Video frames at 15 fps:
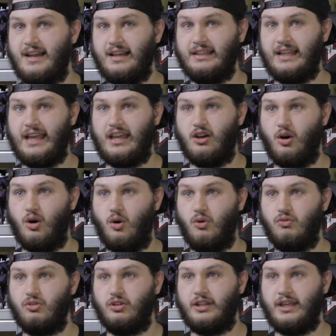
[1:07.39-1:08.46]
It's not like
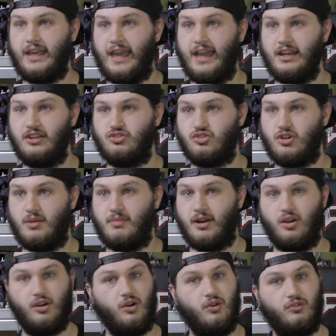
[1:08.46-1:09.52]
overly candy
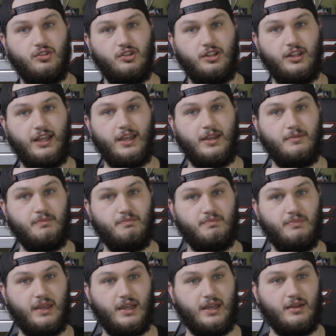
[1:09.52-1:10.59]
strawberry or overly
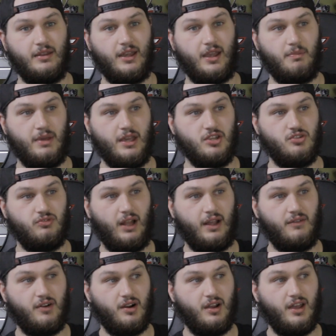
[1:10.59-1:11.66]
like, like a, like a
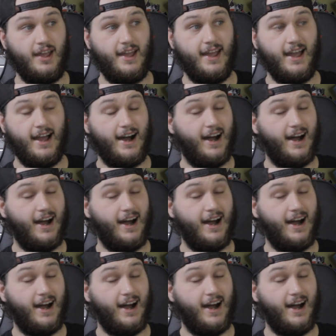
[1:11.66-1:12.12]
peach flavor.